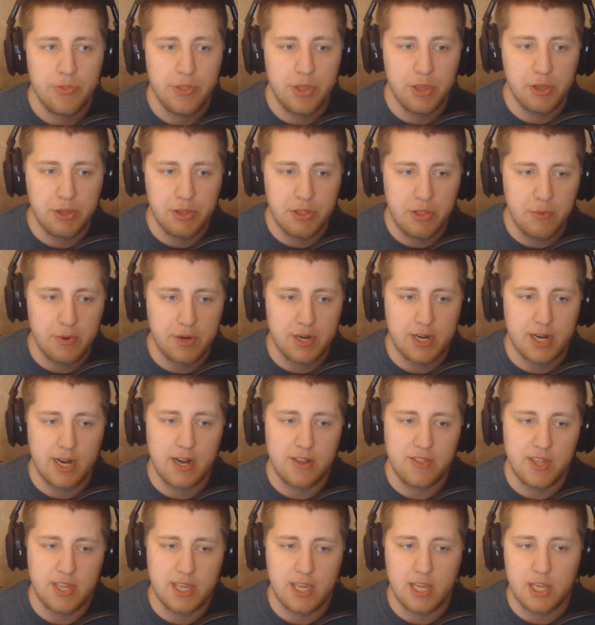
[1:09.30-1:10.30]
They were
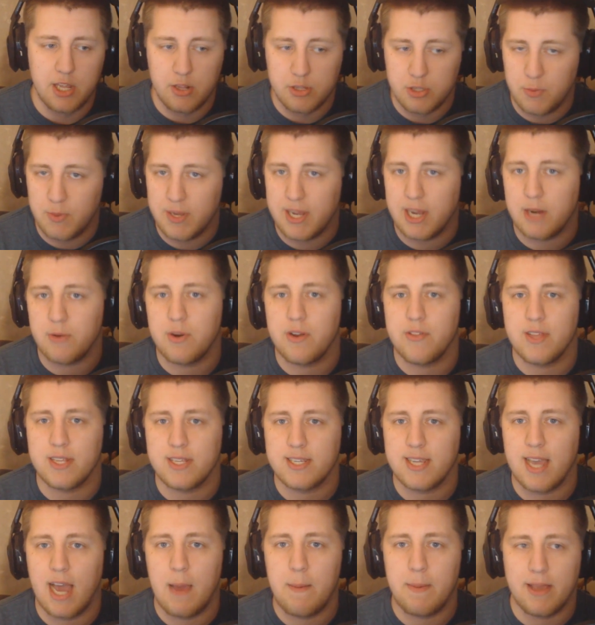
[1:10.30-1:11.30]
kind of thinking, do we get rid of
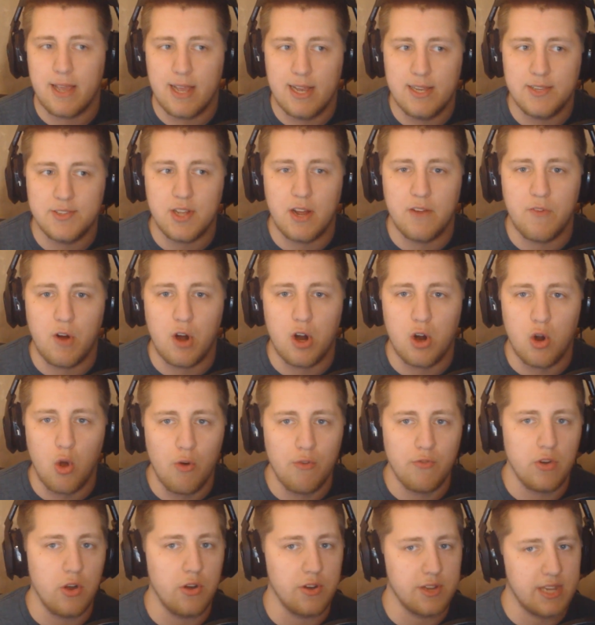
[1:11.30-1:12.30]
this guy because of our
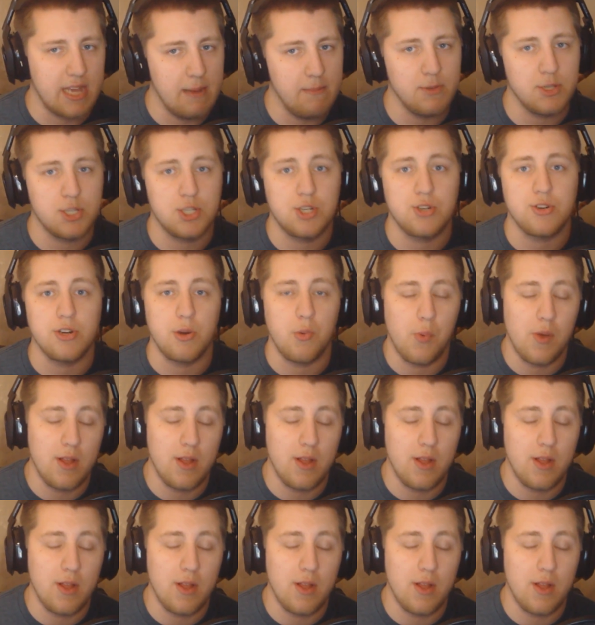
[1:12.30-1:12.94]
overall chemistry?